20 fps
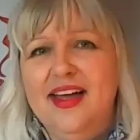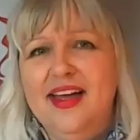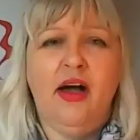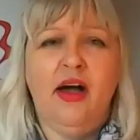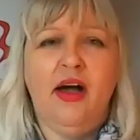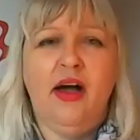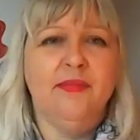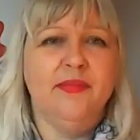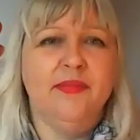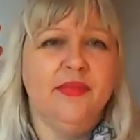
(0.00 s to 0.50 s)

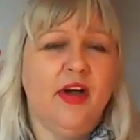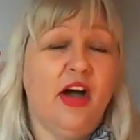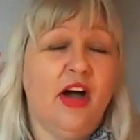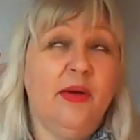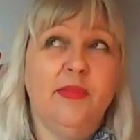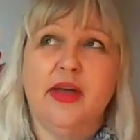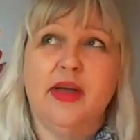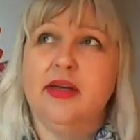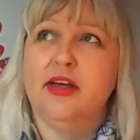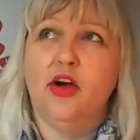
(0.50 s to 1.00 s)
I'm
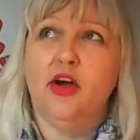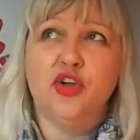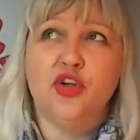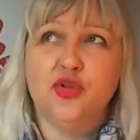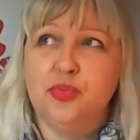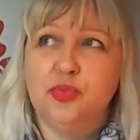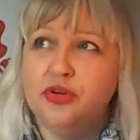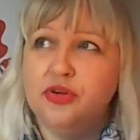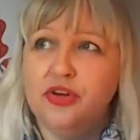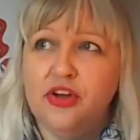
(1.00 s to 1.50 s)
an
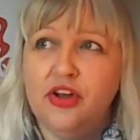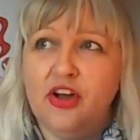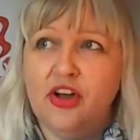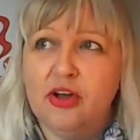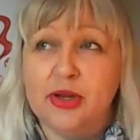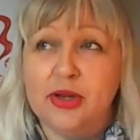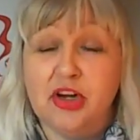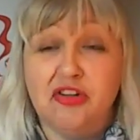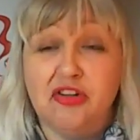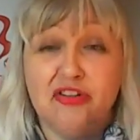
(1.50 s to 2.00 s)
entrepreneur.
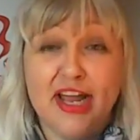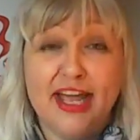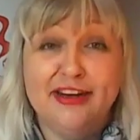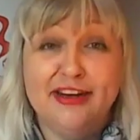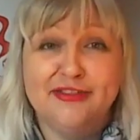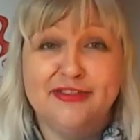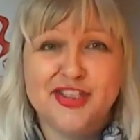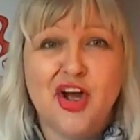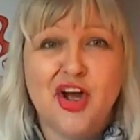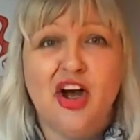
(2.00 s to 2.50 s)
I'm a
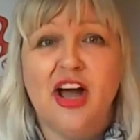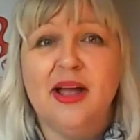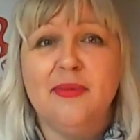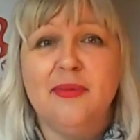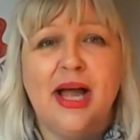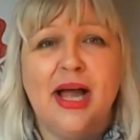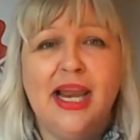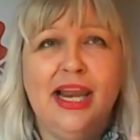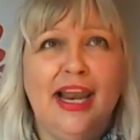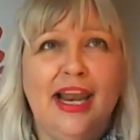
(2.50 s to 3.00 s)
creative type.
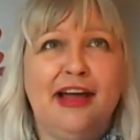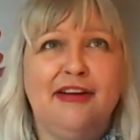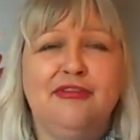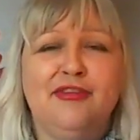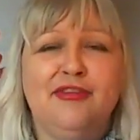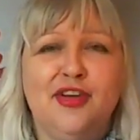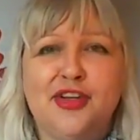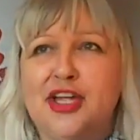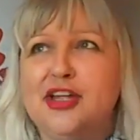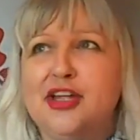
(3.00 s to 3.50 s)
I love
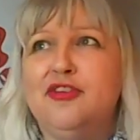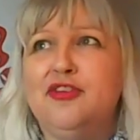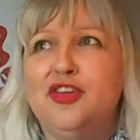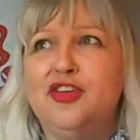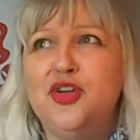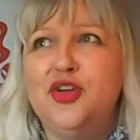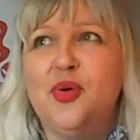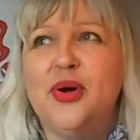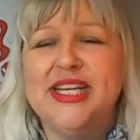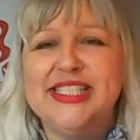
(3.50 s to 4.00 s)
looking for
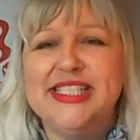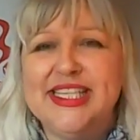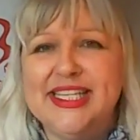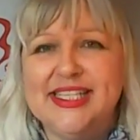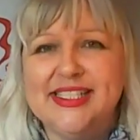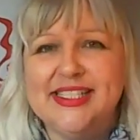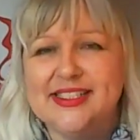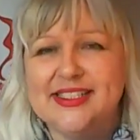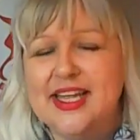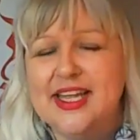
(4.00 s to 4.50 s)
new
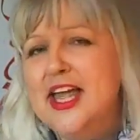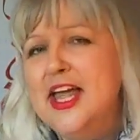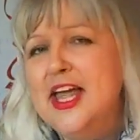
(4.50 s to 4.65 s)
ideas.